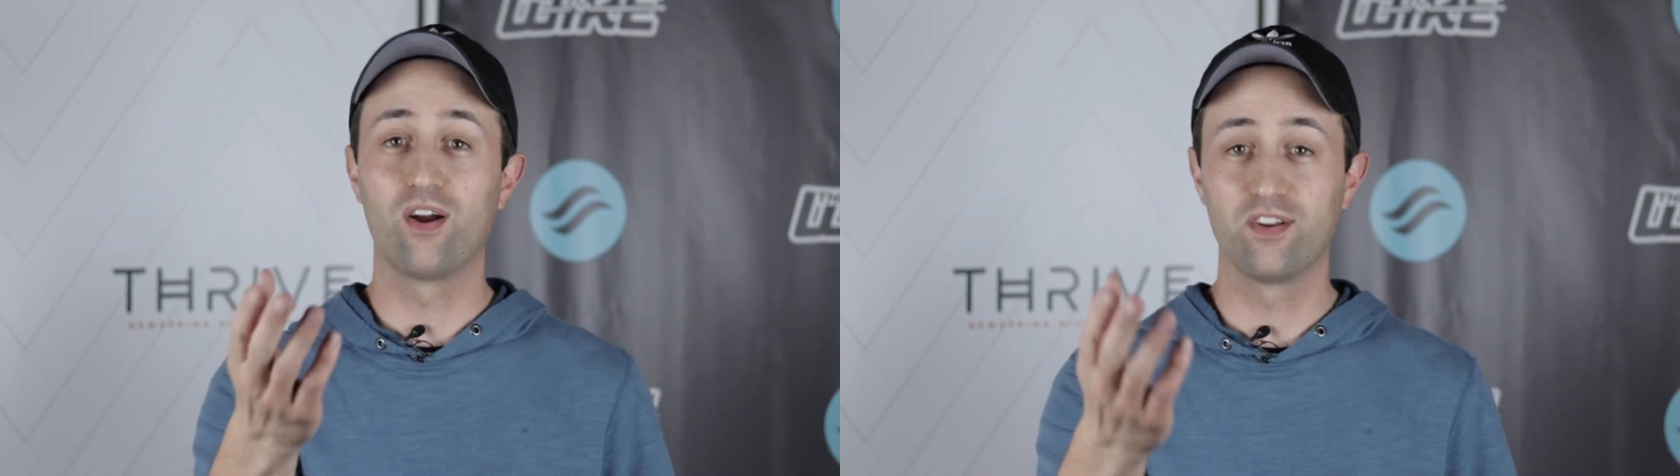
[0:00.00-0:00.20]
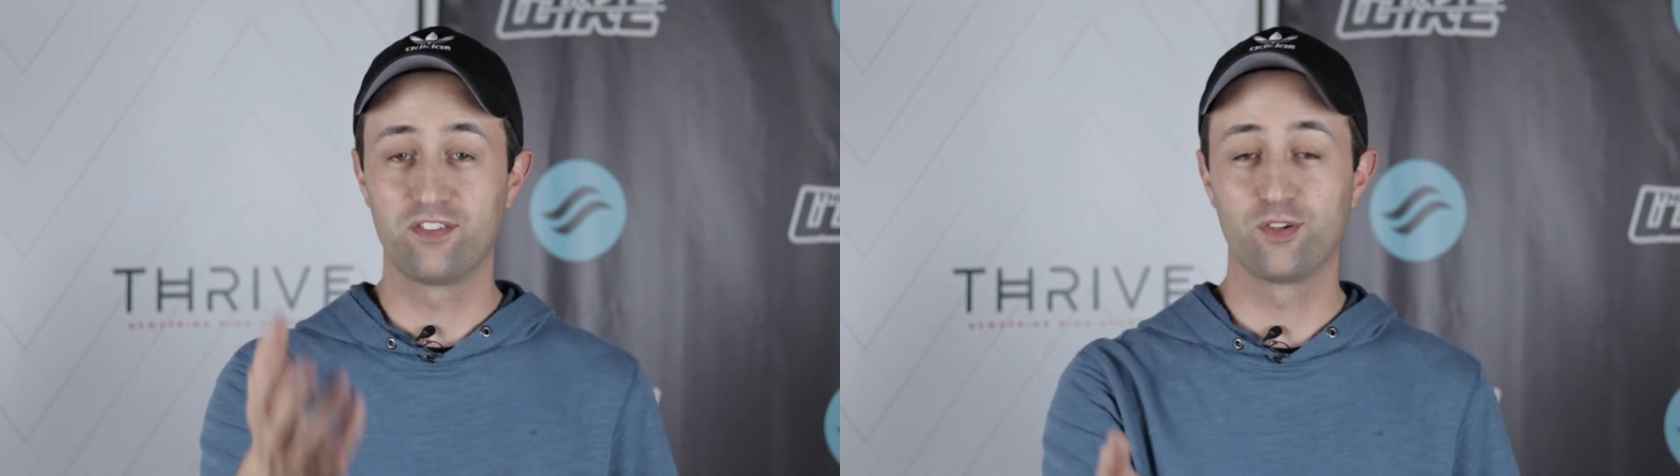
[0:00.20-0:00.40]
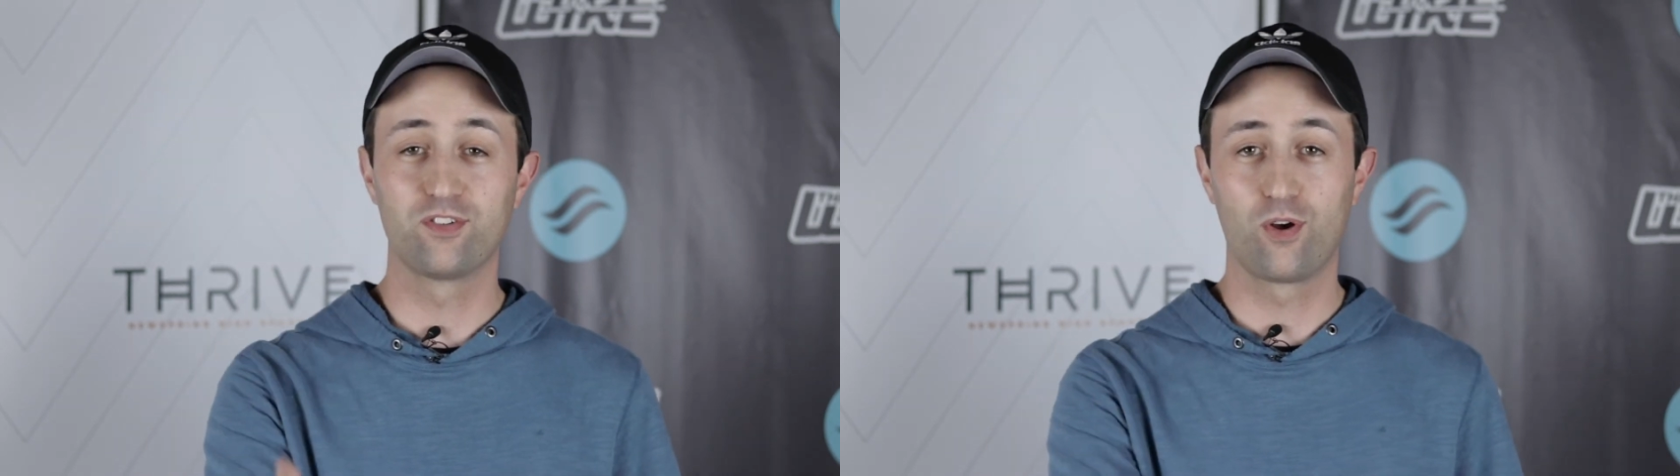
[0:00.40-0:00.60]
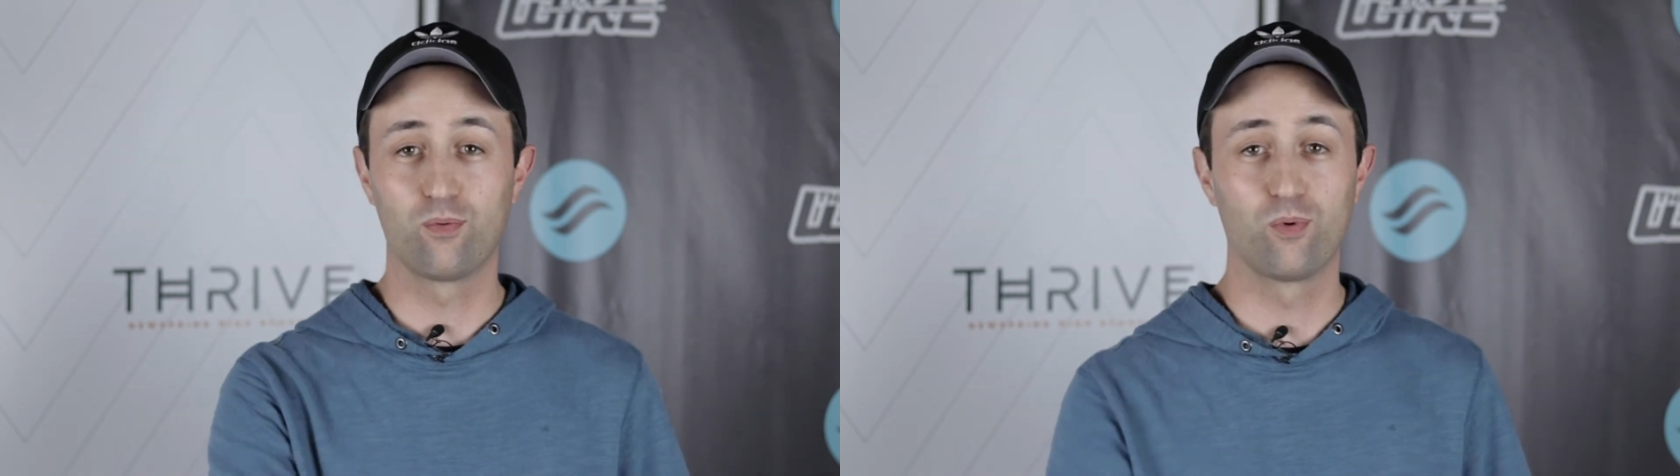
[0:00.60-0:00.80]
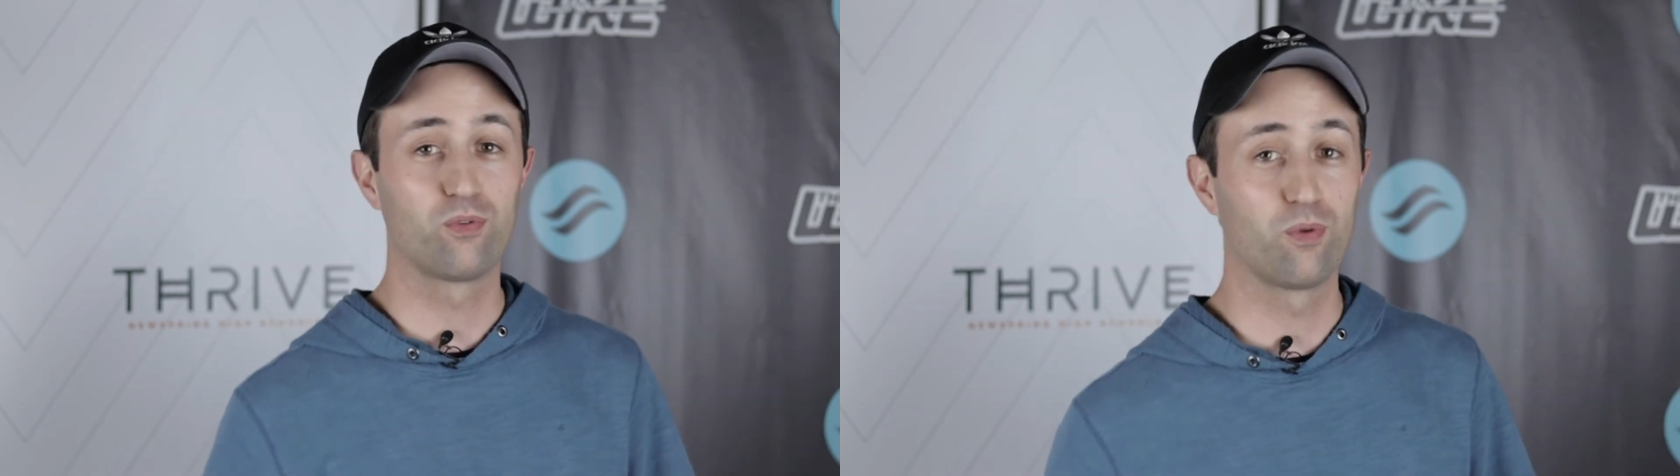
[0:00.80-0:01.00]
are in a series
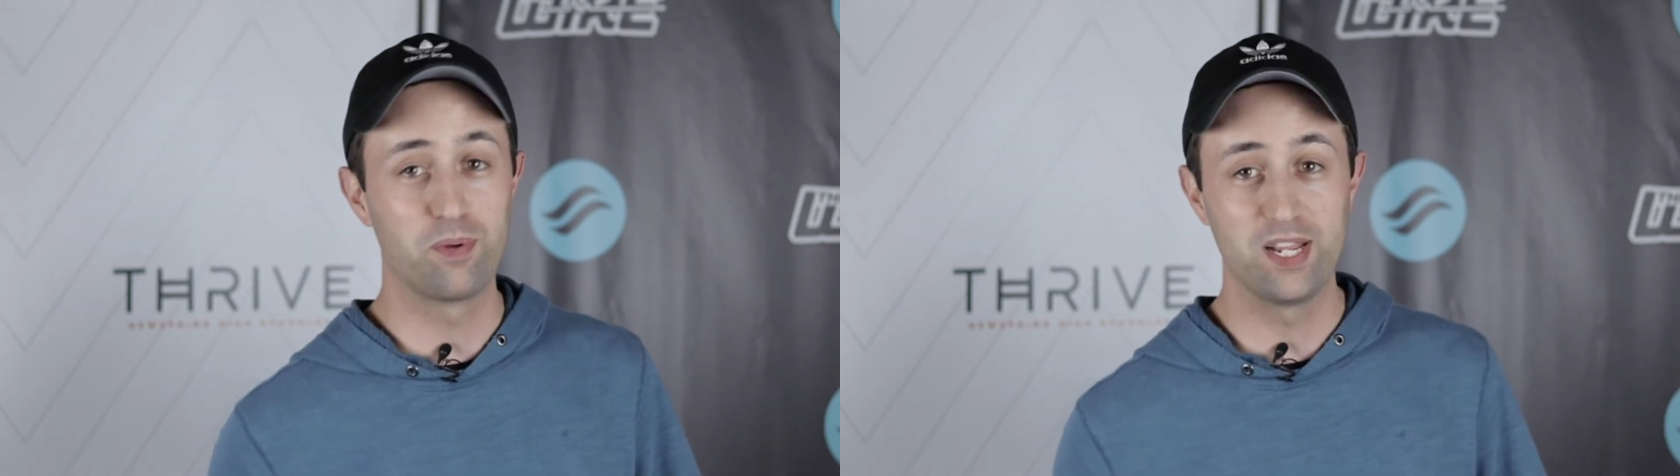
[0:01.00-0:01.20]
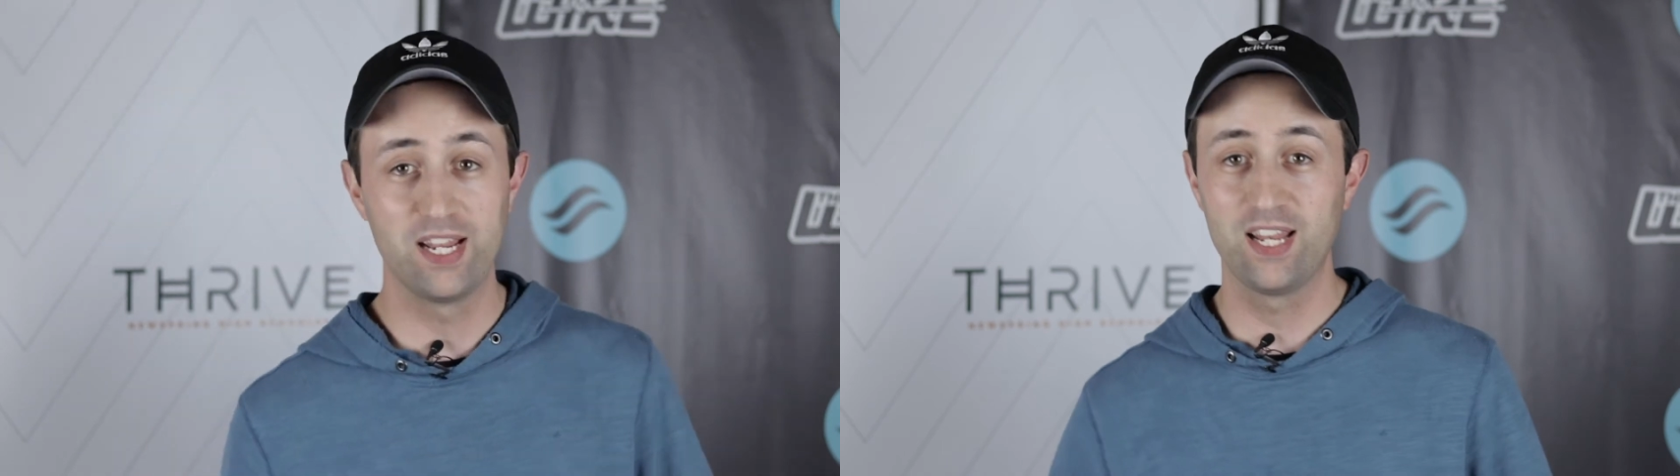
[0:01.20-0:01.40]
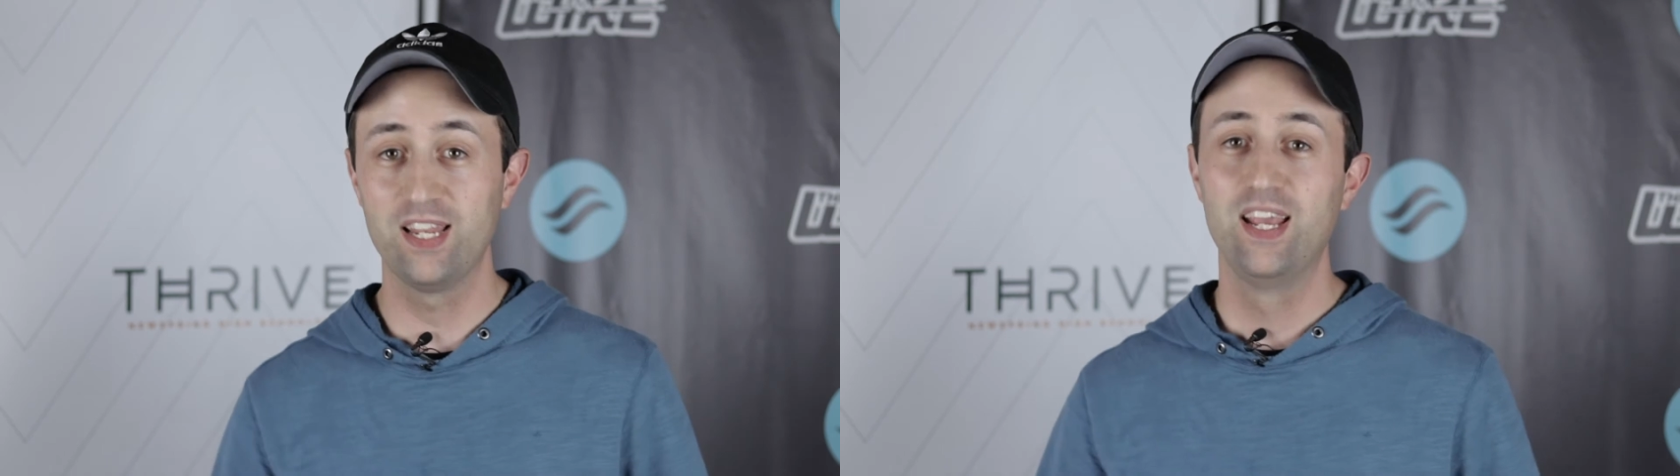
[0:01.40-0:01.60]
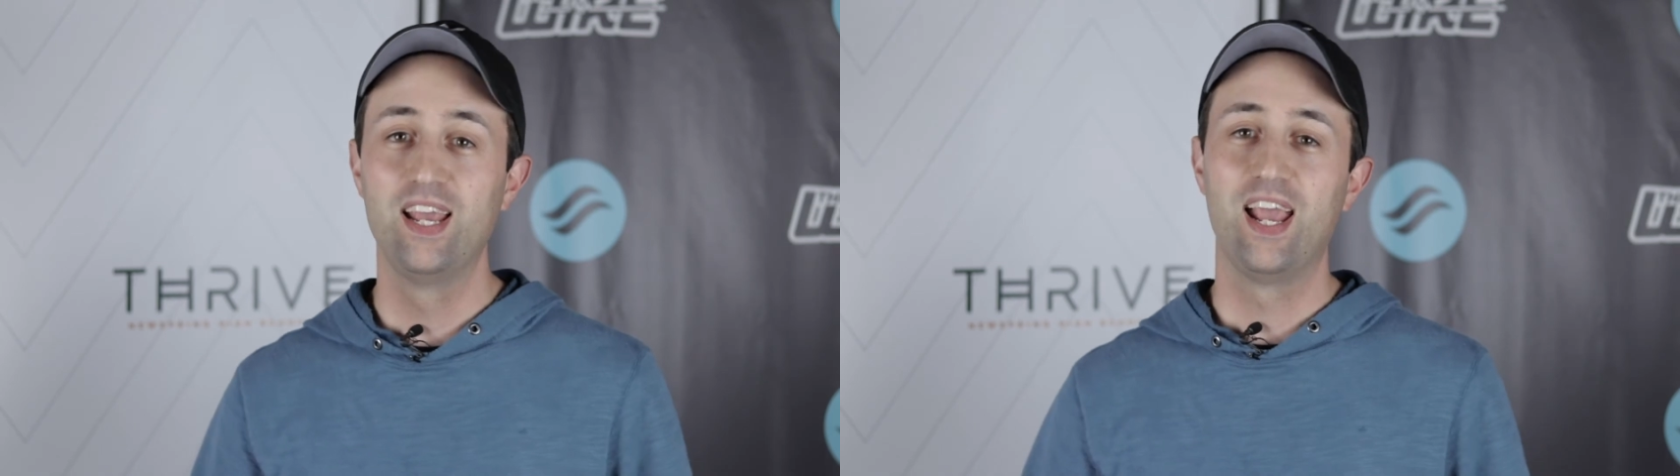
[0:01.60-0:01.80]
called Worth Repeating.